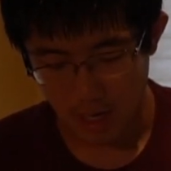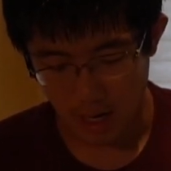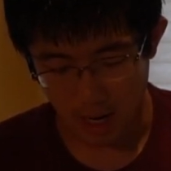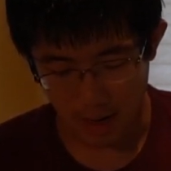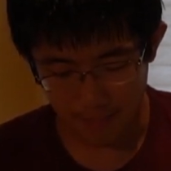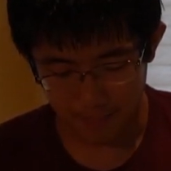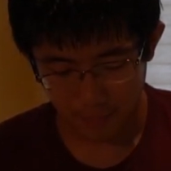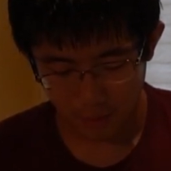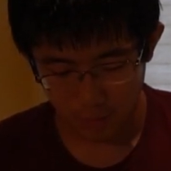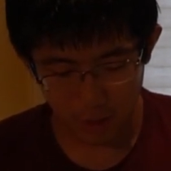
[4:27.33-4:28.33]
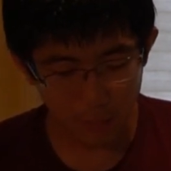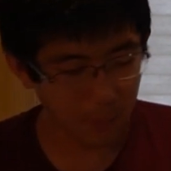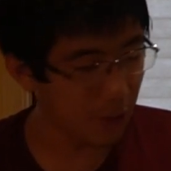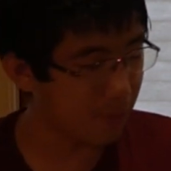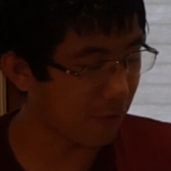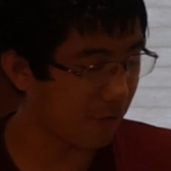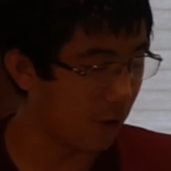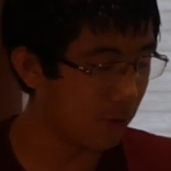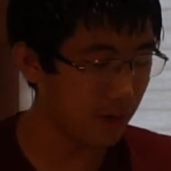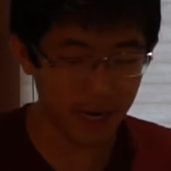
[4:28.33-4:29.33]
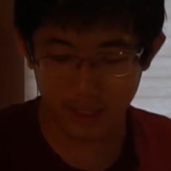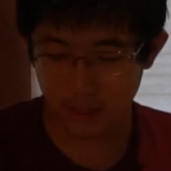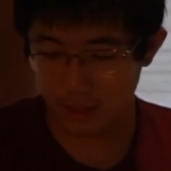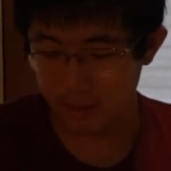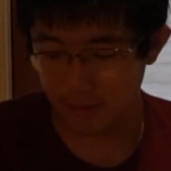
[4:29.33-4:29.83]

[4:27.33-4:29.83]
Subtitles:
We're gonna boot up the phone, actually,